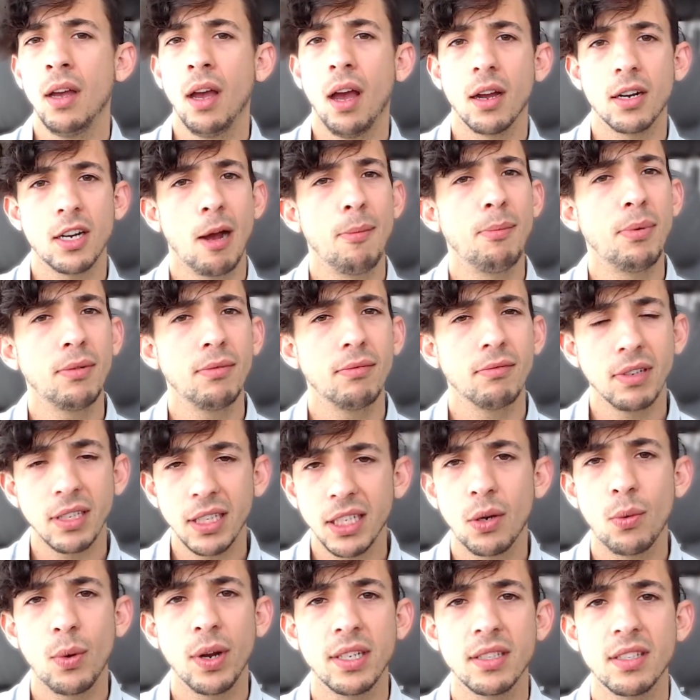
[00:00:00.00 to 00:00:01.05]
A couple
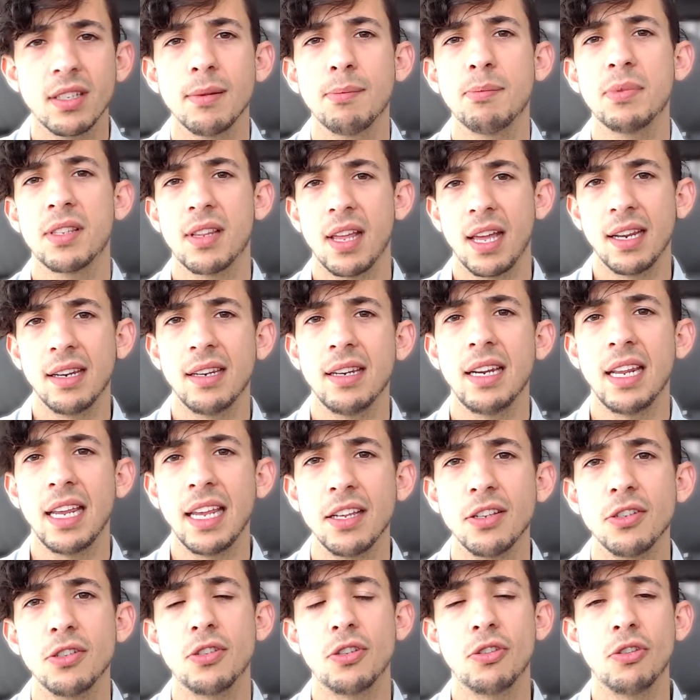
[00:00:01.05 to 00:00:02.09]
really quick tips then
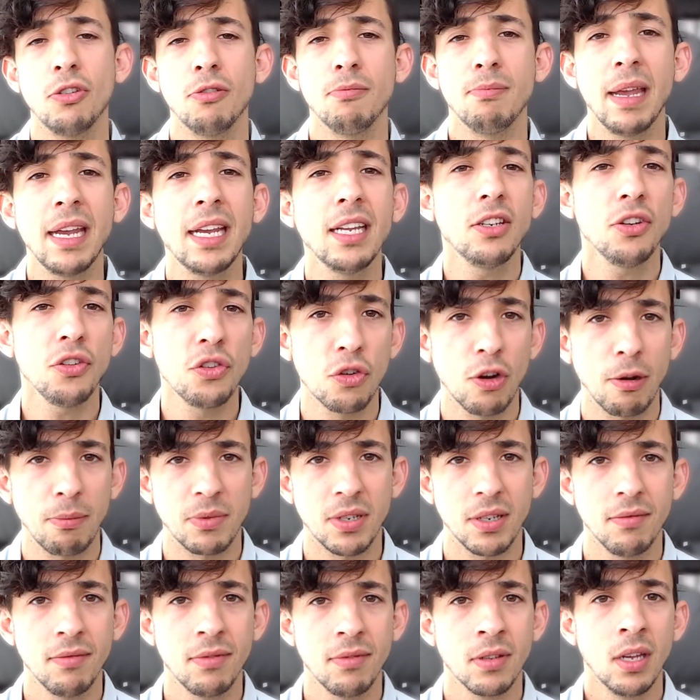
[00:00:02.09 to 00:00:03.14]
is to make it
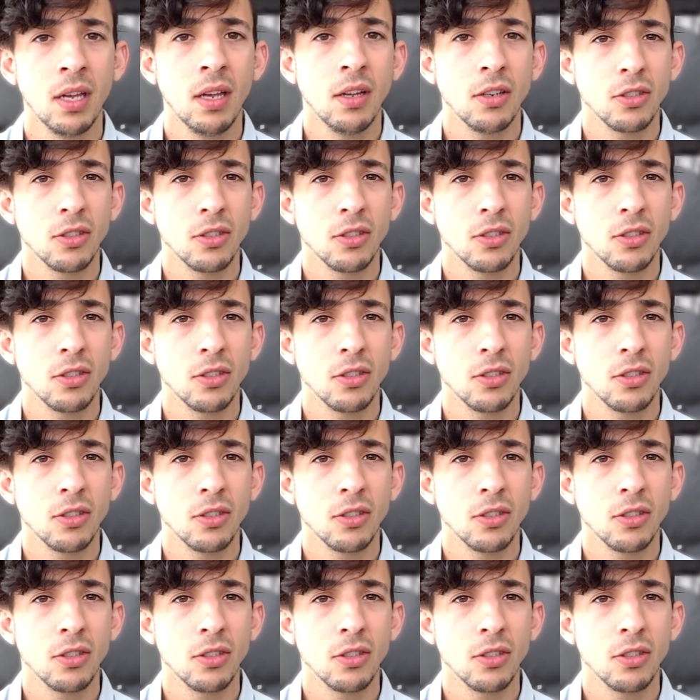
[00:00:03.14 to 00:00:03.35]
descriptive.